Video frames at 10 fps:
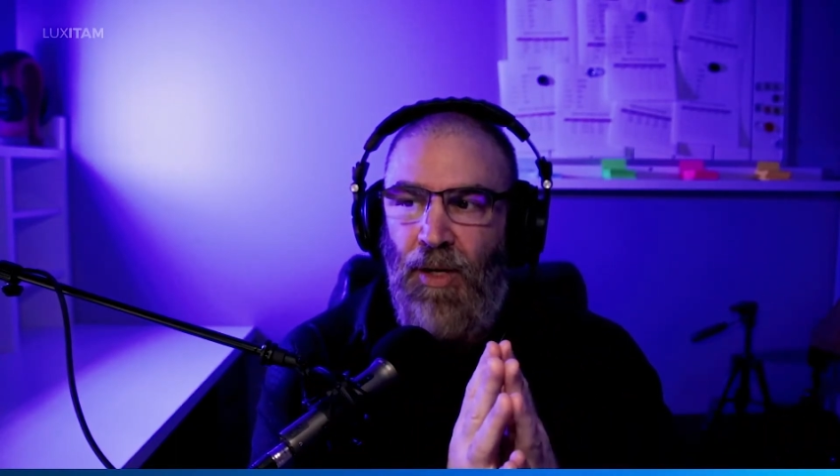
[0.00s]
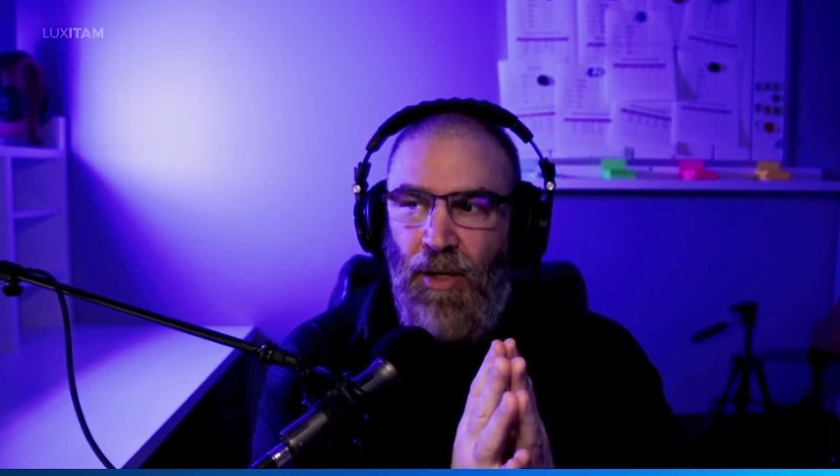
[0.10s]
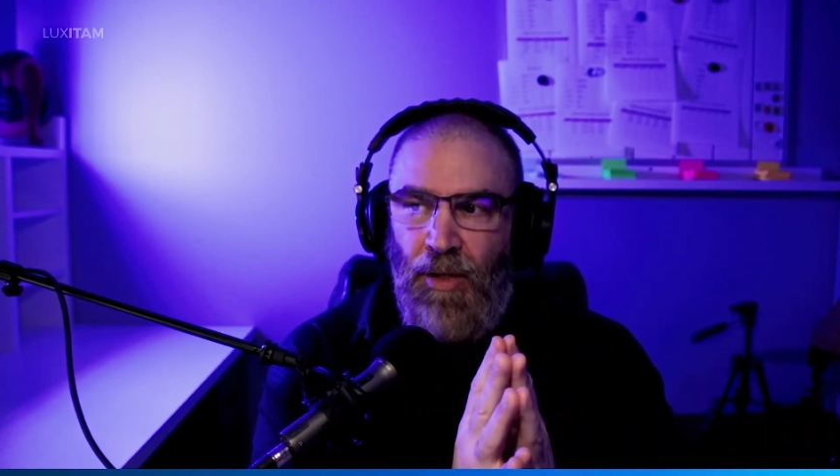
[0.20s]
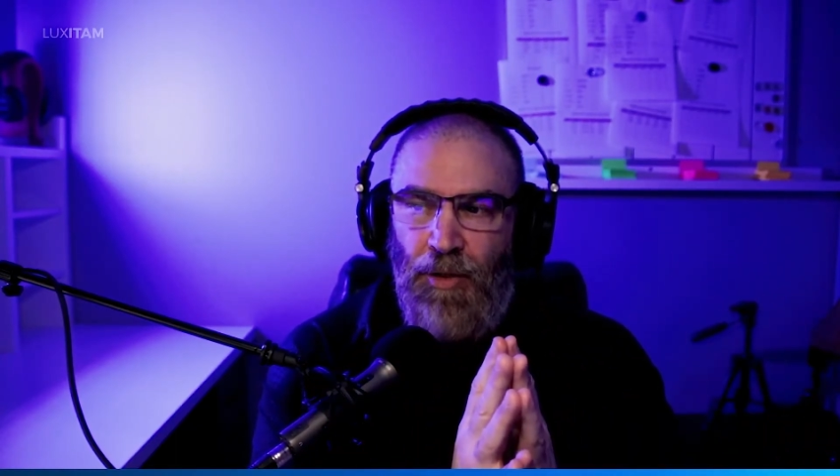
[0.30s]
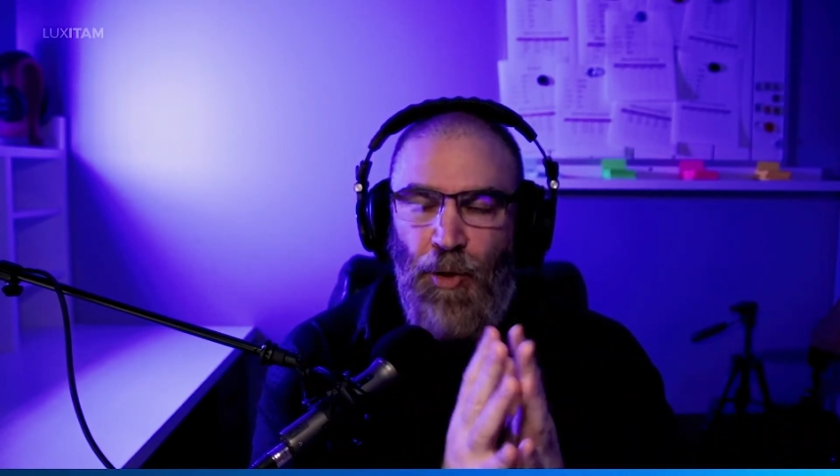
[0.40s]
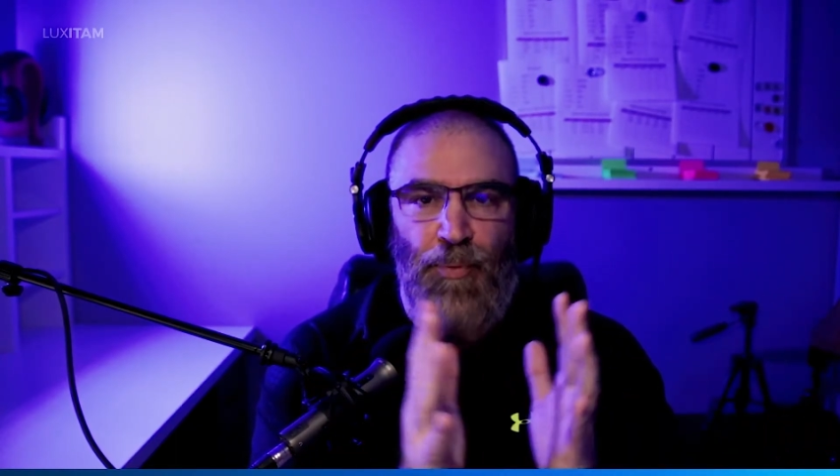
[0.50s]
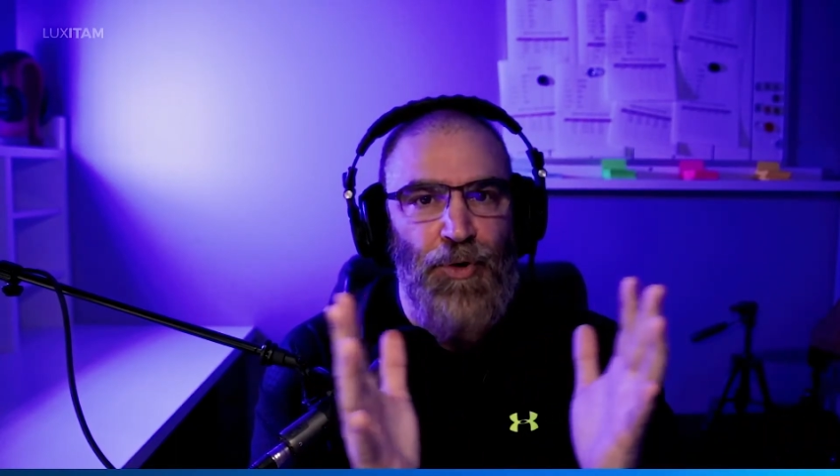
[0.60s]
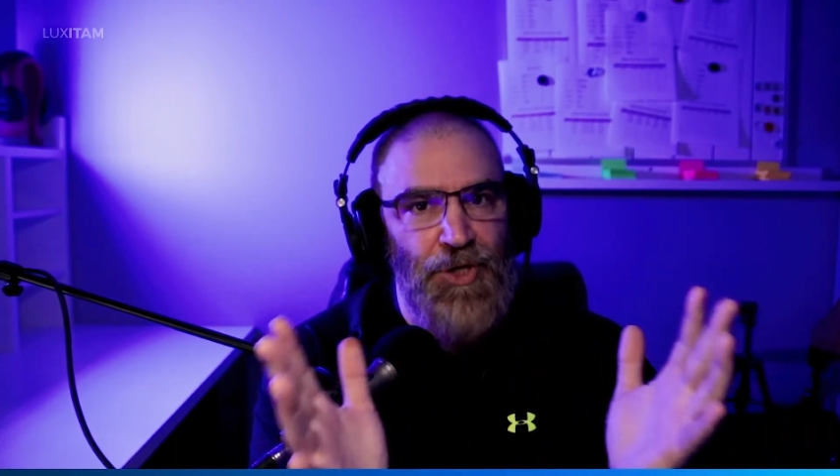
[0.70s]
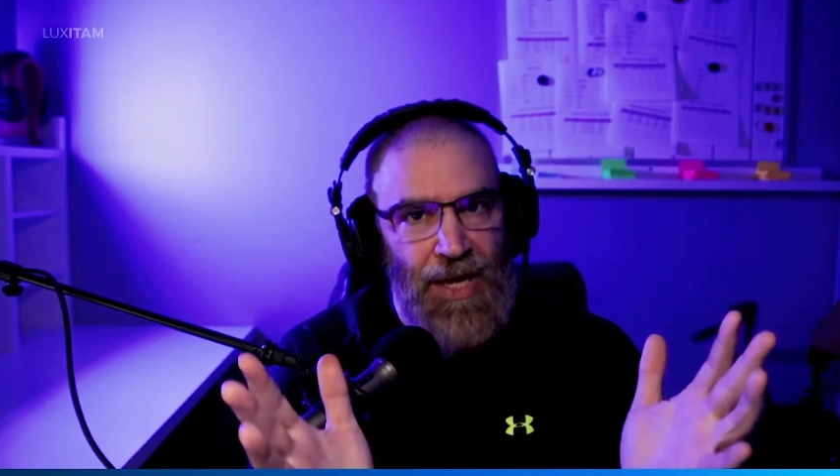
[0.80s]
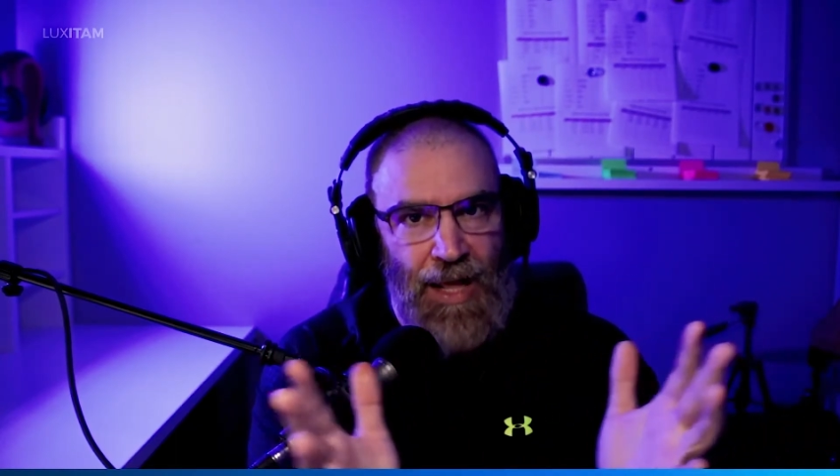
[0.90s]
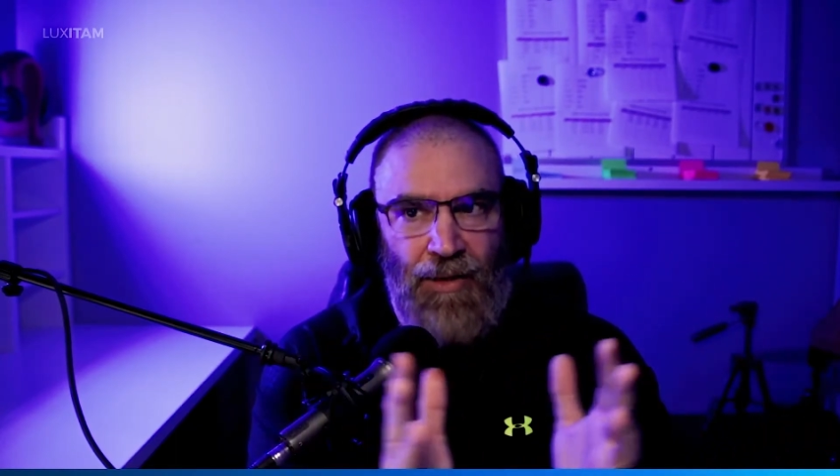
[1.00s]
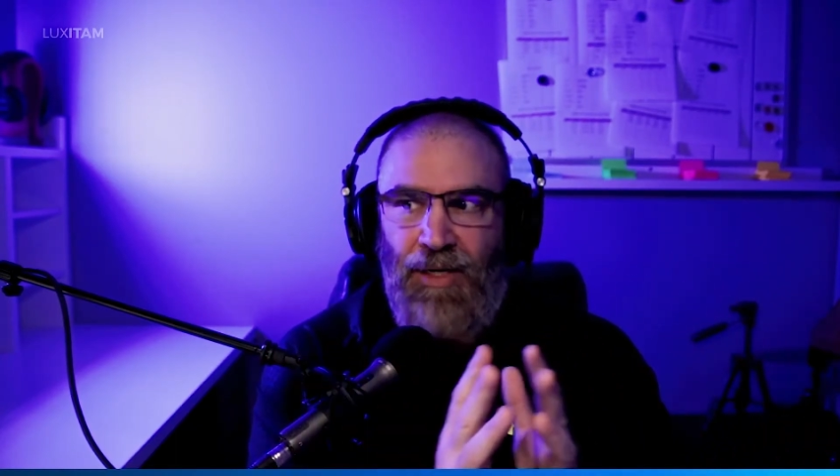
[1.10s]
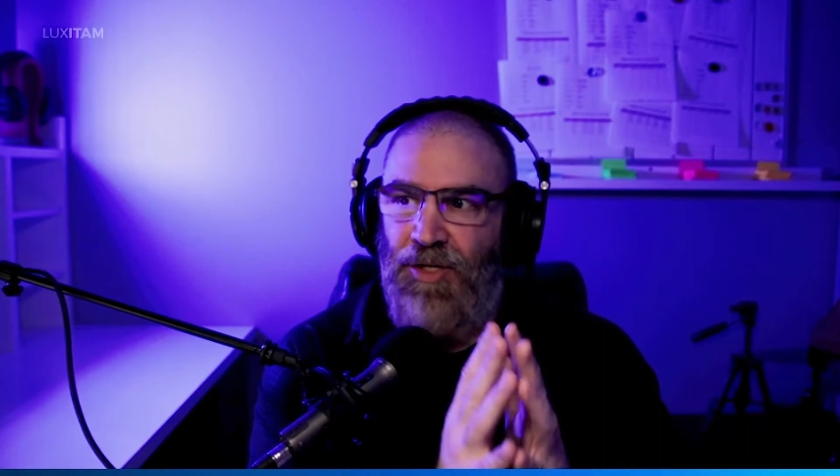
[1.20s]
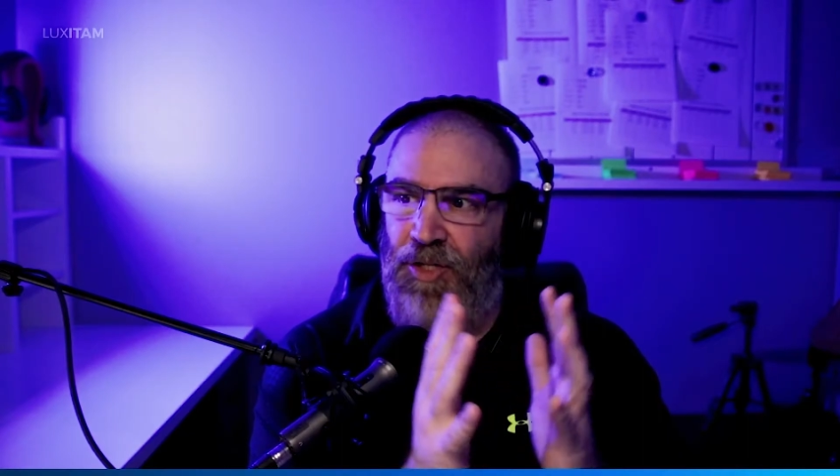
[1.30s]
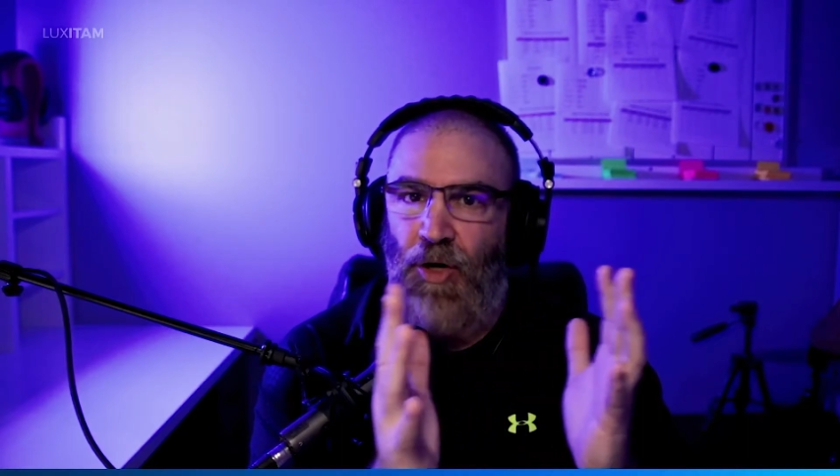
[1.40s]
Their
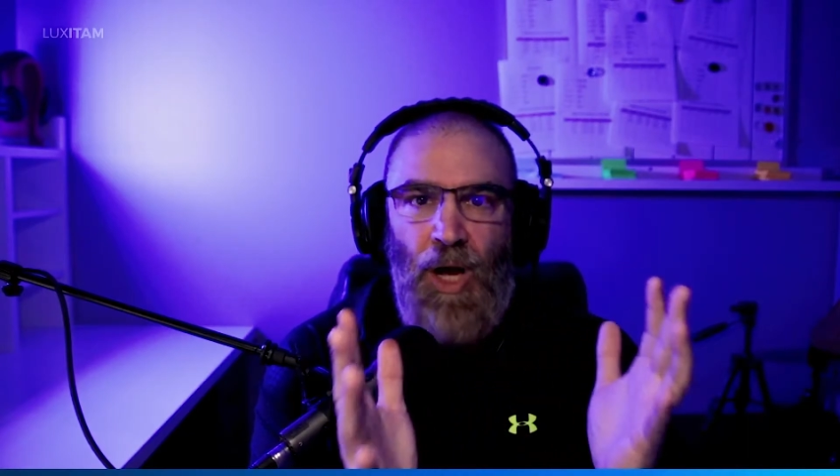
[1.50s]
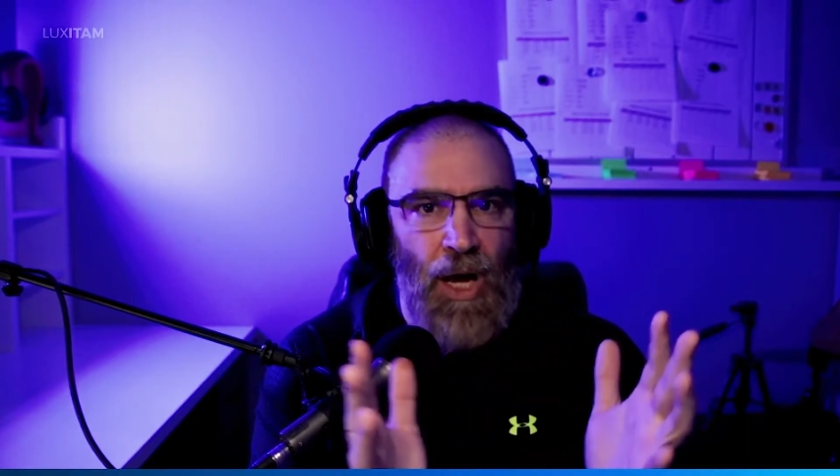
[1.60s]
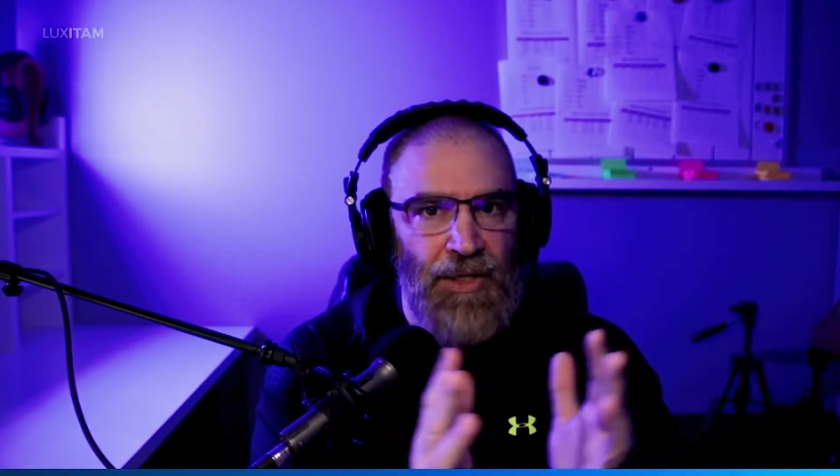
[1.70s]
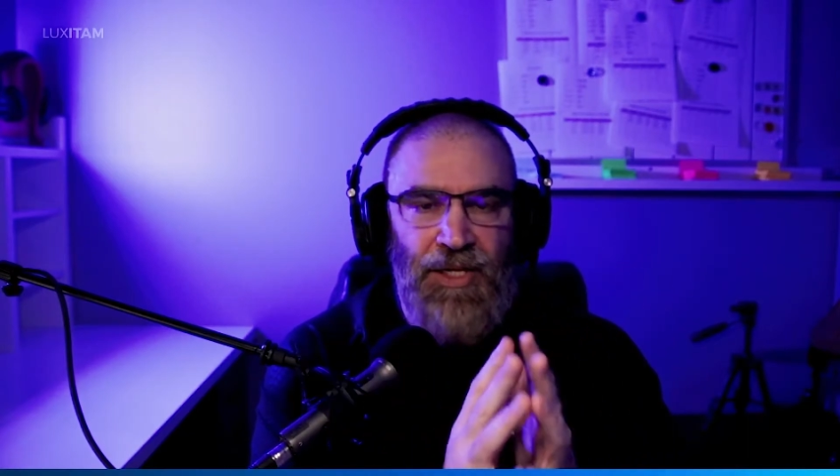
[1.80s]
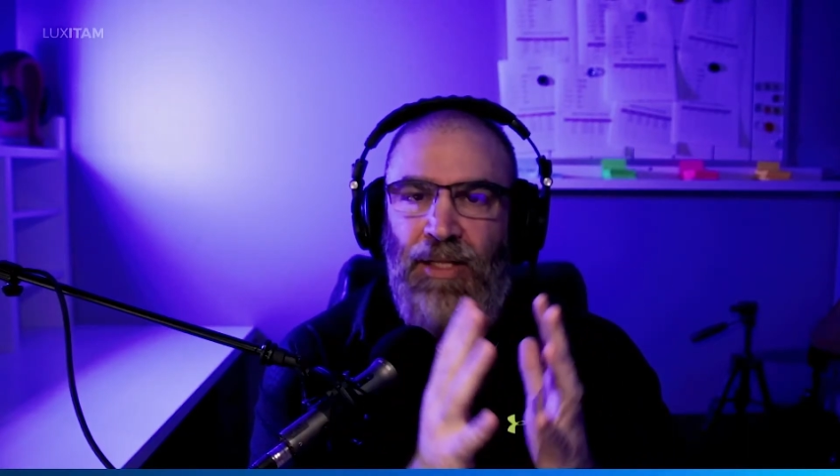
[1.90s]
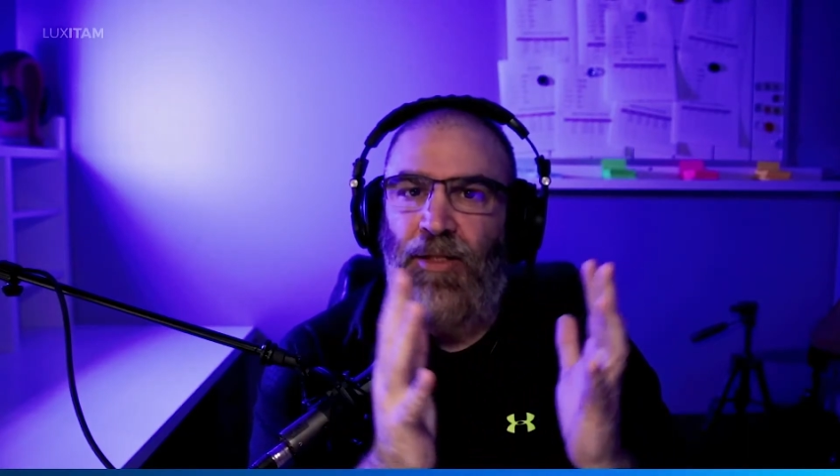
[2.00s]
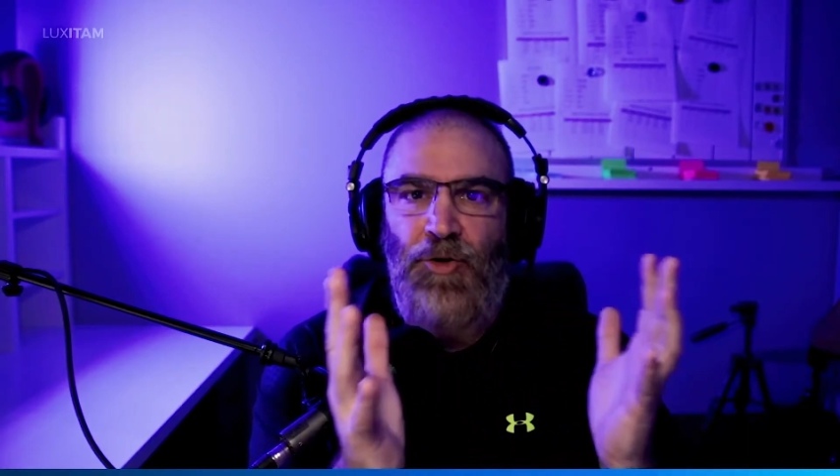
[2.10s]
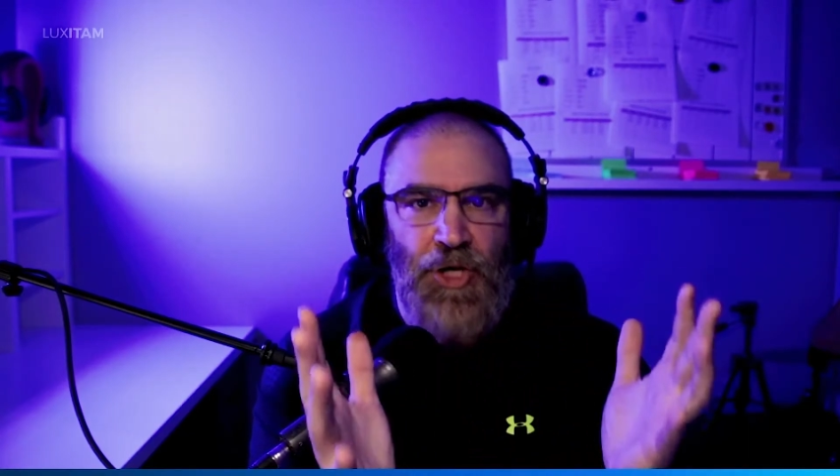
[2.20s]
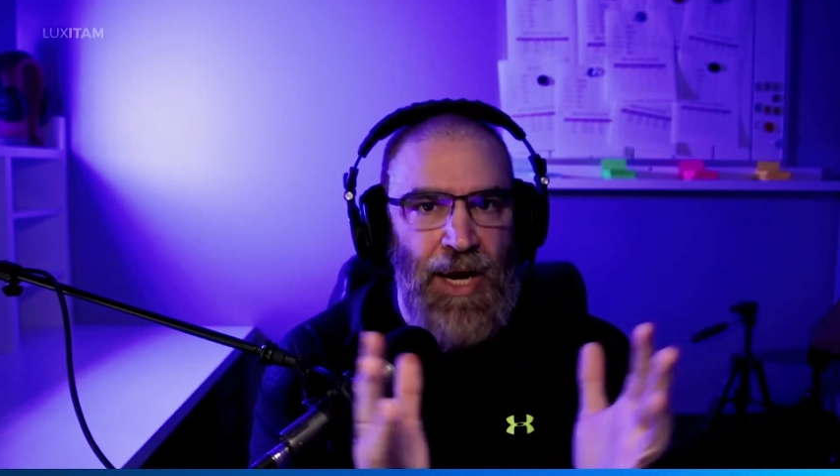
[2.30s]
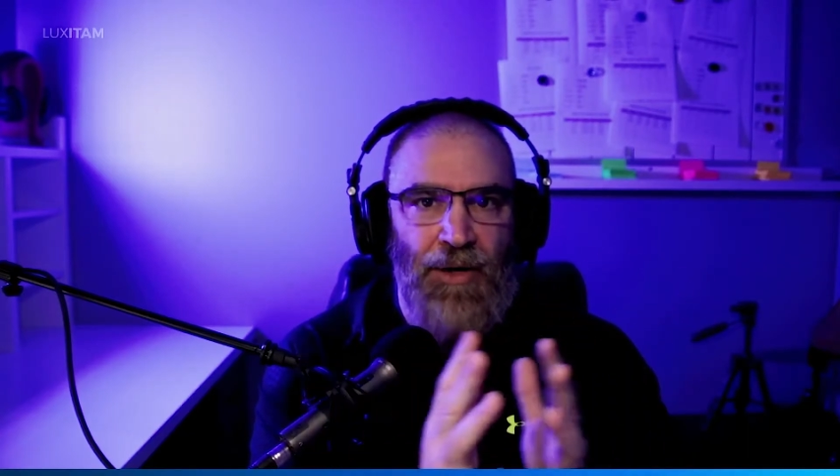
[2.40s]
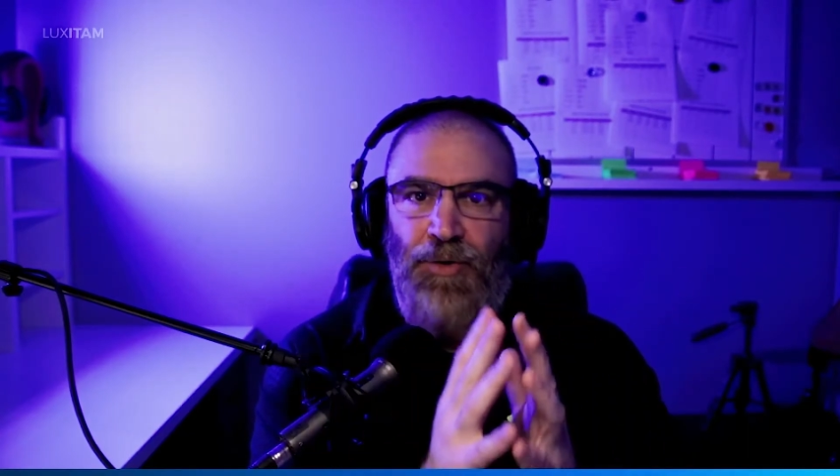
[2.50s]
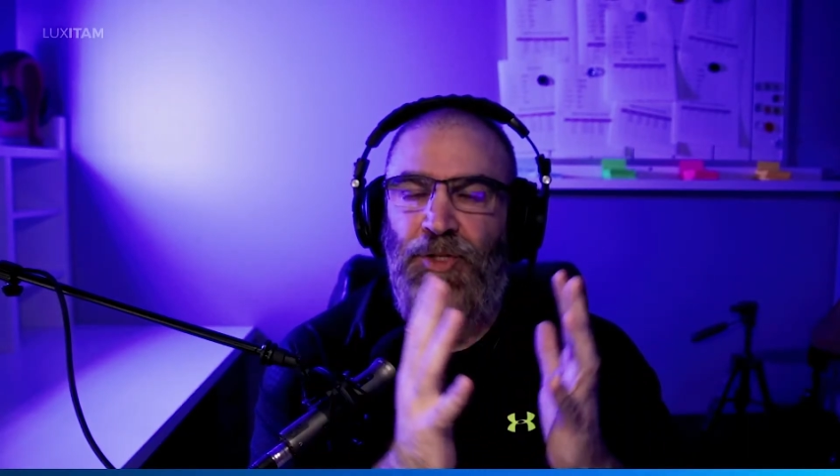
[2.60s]
personalities, their content, their channels,